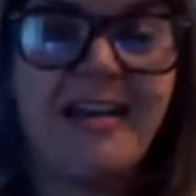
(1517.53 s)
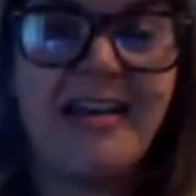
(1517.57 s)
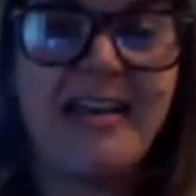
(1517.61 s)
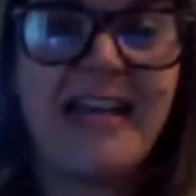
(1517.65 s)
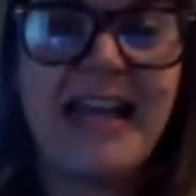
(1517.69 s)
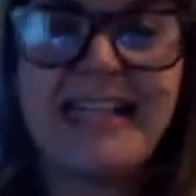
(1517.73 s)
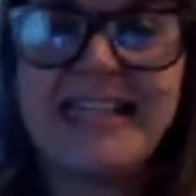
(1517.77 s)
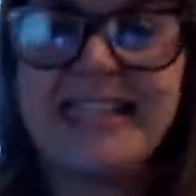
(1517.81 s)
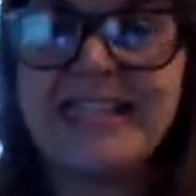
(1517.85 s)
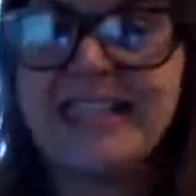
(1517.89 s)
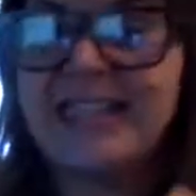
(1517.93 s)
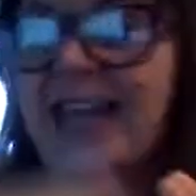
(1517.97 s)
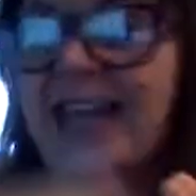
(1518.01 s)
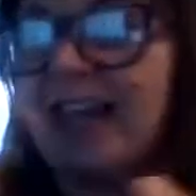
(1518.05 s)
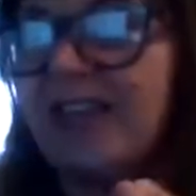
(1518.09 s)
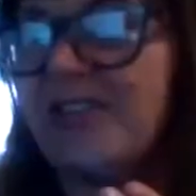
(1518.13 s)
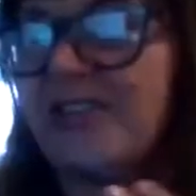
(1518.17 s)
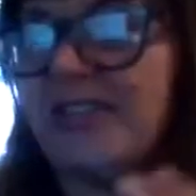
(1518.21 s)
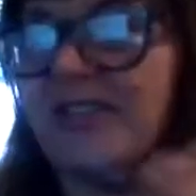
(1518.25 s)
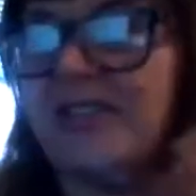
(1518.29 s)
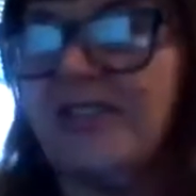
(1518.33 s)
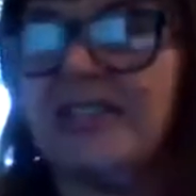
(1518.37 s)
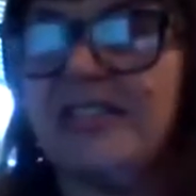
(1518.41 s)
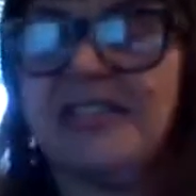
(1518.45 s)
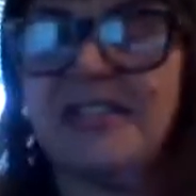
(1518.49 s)
guest
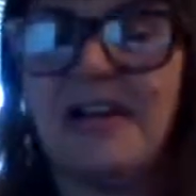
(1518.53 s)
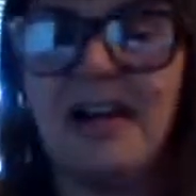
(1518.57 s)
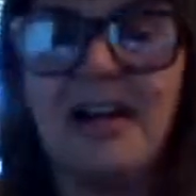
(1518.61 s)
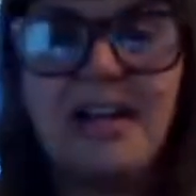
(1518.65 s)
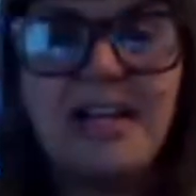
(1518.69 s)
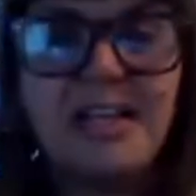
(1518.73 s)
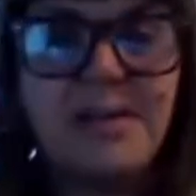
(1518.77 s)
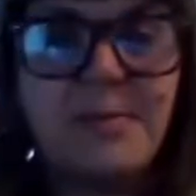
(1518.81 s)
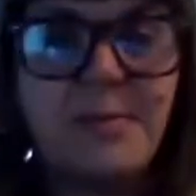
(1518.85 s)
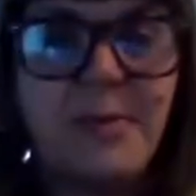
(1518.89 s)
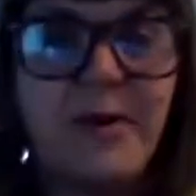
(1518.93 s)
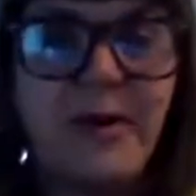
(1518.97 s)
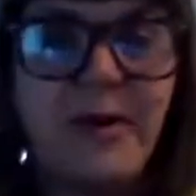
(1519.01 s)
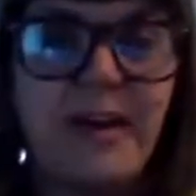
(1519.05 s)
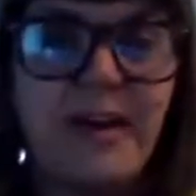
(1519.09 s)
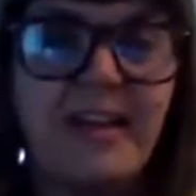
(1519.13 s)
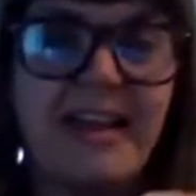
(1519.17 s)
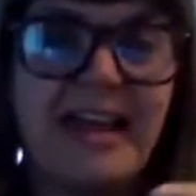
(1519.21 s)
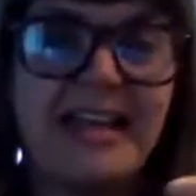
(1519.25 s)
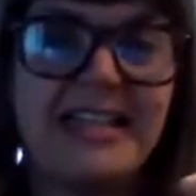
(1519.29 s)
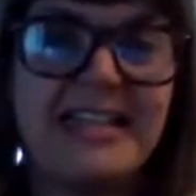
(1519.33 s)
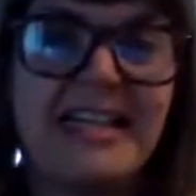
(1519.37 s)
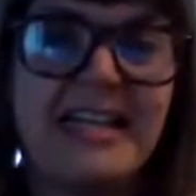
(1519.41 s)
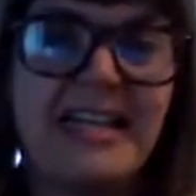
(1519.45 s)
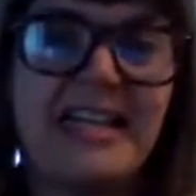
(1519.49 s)
lectures, starting to pull all
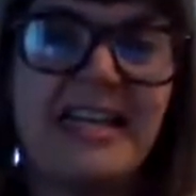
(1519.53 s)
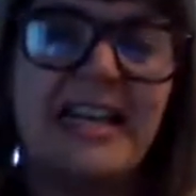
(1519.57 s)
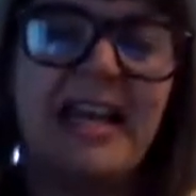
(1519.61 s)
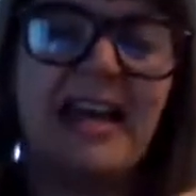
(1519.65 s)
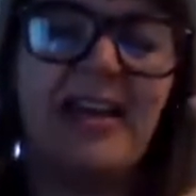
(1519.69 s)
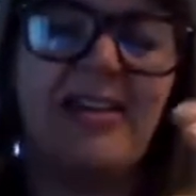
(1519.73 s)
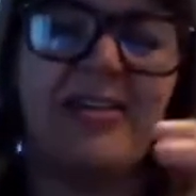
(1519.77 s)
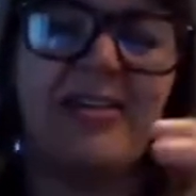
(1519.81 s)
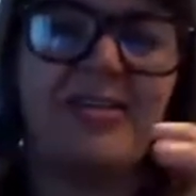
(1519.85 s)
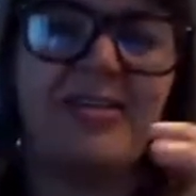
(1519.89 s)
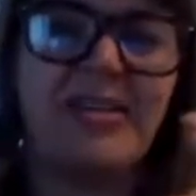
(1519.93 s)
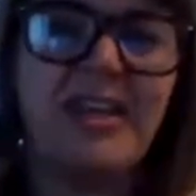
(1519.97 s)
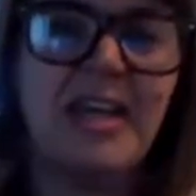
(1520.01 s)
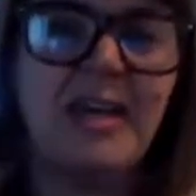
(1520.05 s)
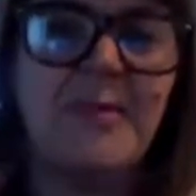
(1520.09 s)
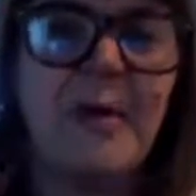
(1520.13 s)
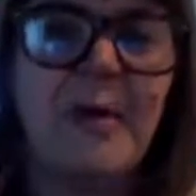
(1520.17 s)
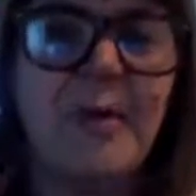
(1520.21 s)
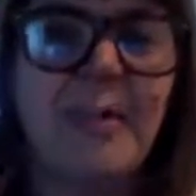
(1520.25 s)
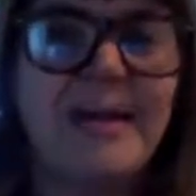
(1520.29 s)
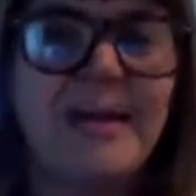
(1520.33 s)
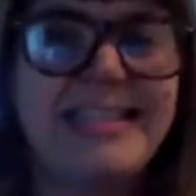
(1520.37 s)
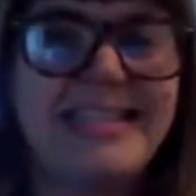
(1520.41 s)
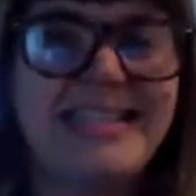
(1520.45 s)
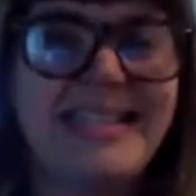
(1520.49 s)
that data together, think
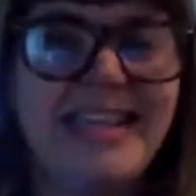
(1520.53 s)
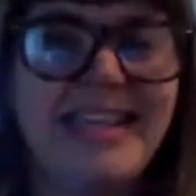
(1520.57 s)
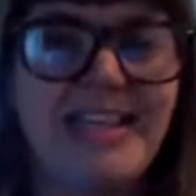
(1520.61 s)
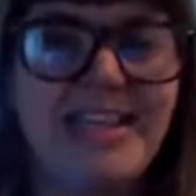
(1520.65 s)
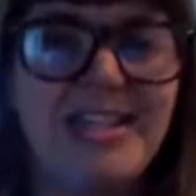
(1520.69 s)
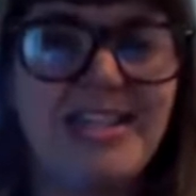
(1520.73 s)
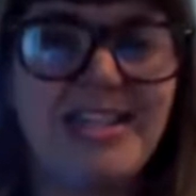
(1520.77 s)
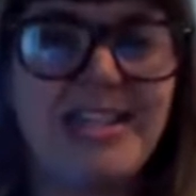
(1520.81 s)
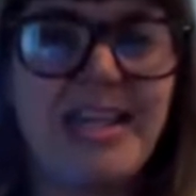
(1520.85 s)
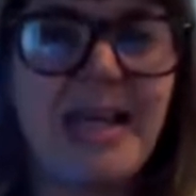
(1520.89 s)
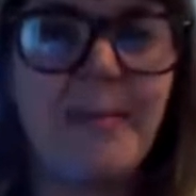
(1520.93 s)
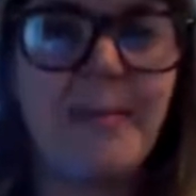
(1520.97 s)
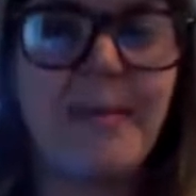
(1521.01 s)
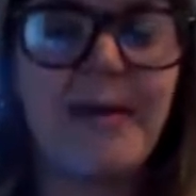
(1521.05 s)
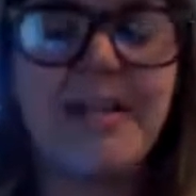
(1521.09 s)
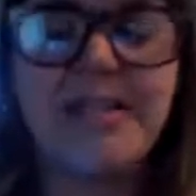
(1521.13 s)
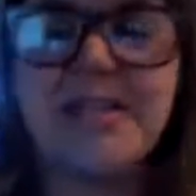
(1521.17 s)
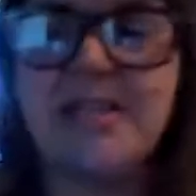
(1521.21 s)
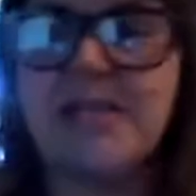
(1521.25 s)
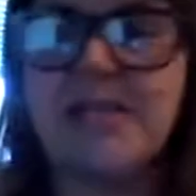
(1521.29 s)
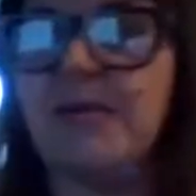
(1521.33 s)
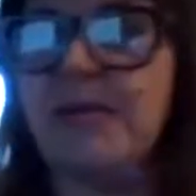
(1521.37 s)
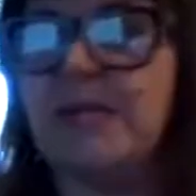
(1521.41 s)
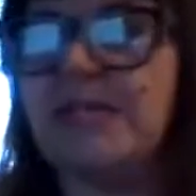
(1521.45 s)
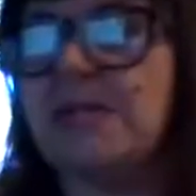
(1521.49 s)
about ways they could shape it
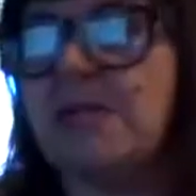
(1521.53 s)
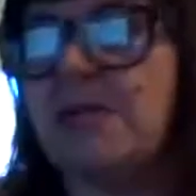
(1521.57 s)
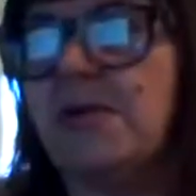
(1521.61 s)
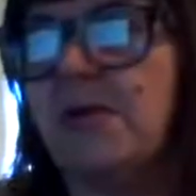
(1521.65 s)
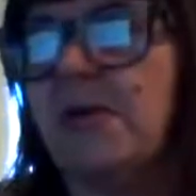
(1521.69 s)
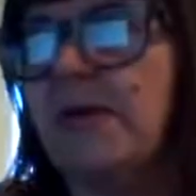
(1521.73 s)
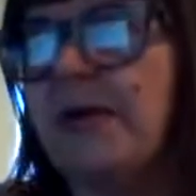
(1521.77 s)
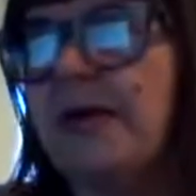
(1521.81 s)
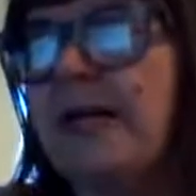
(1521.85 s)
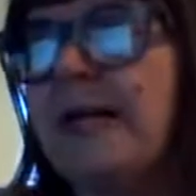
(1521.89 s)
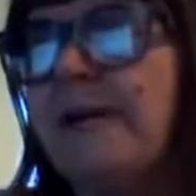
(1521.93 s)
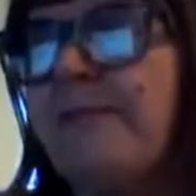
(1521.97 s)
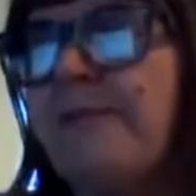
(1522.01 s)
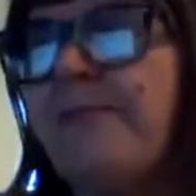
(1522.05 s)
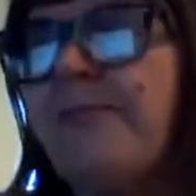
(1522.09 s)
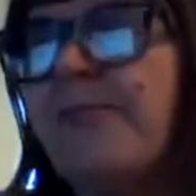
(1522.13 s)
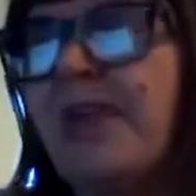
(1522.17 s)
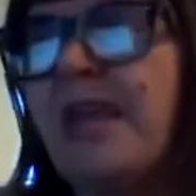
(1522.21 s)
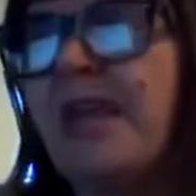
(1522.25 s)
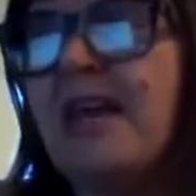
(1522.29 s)
into a story.